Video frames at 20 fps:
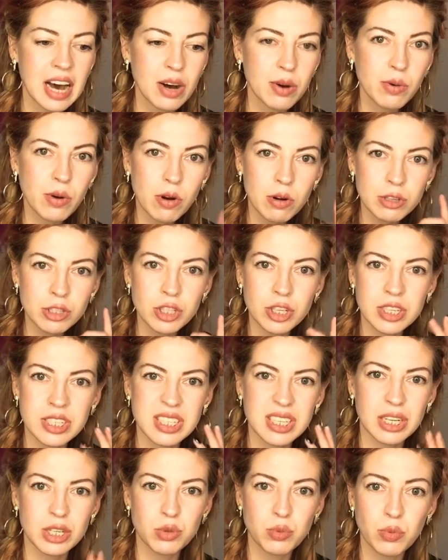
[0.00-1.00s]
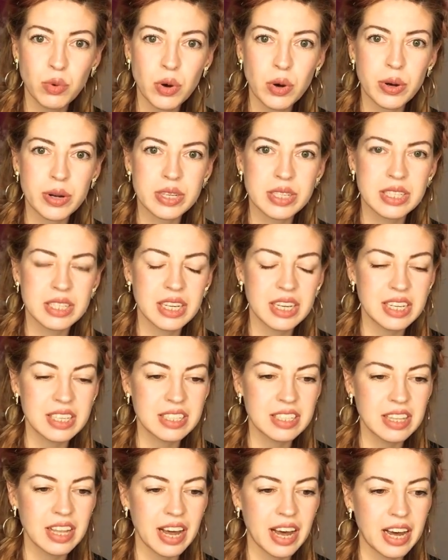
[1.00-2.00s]
how consciousness works
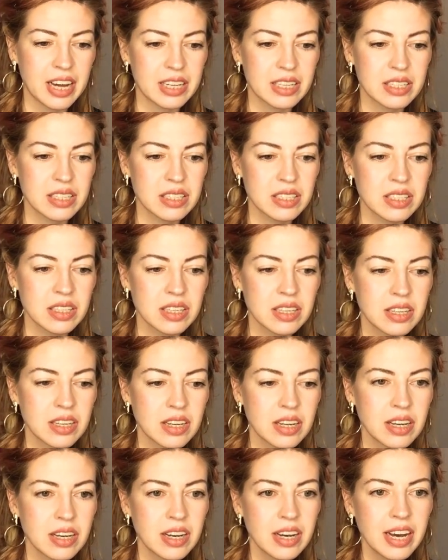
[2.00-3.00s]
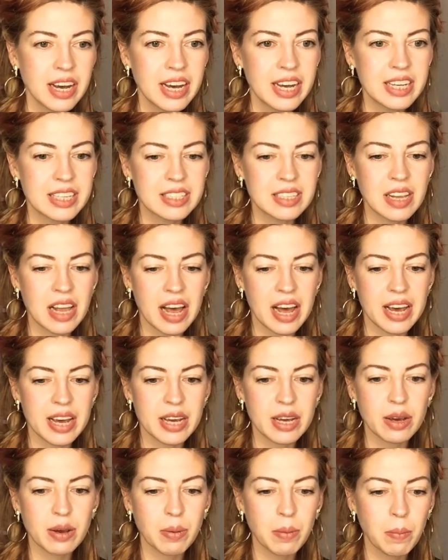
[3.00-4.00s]
is that it's
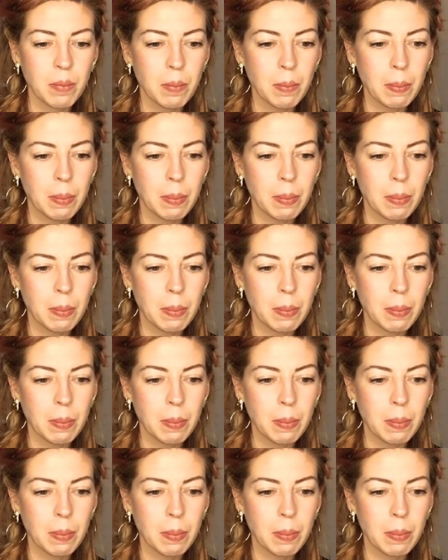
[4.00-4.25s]
like